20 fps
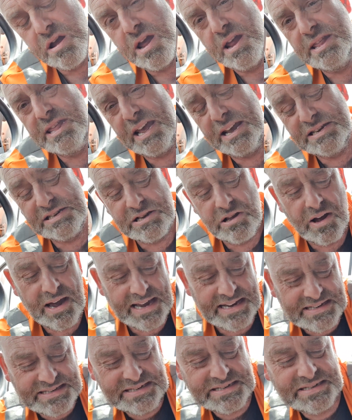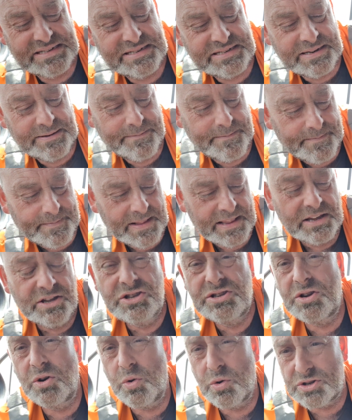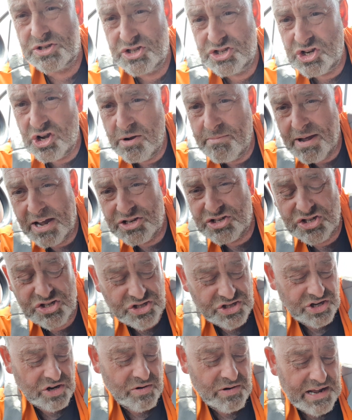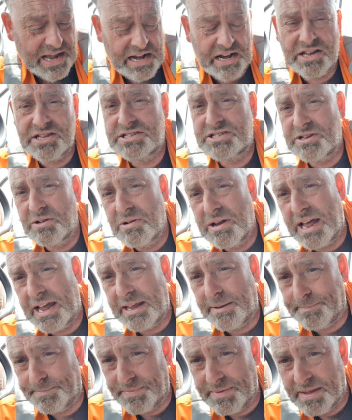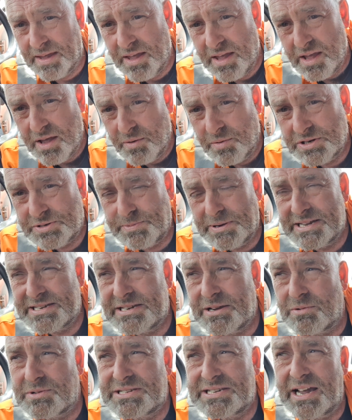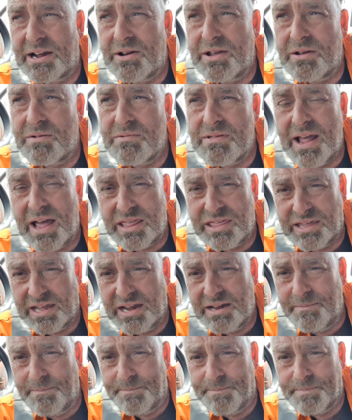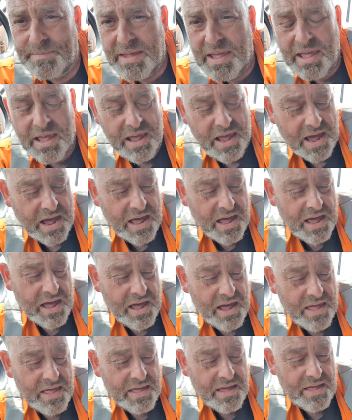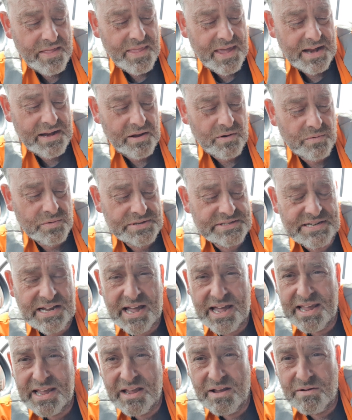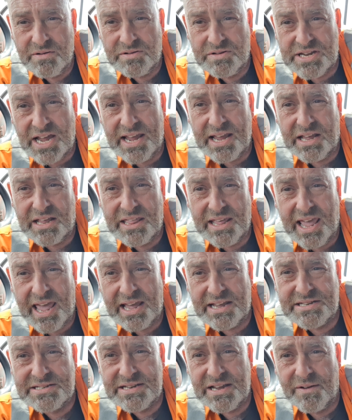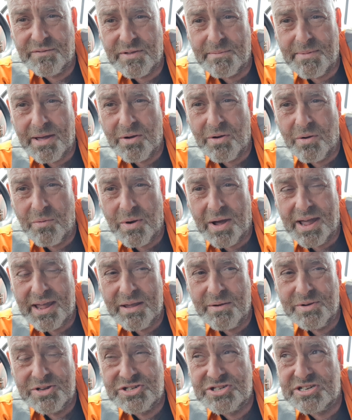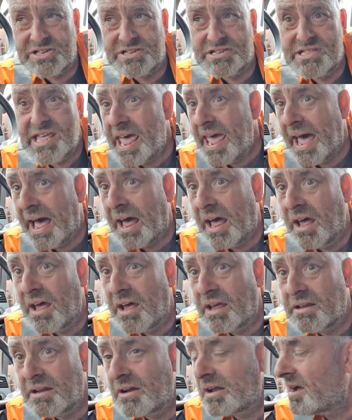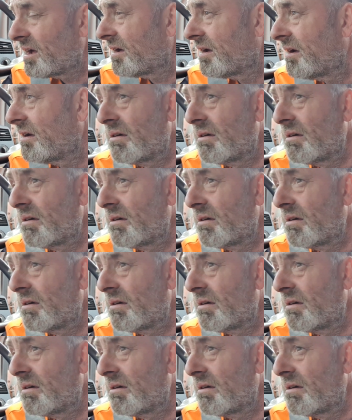Dislikes. Talks too much, too little, and too late. Which means it will tell you nothing, and then it will say, take the exit of the motorway, which is there. And you're like,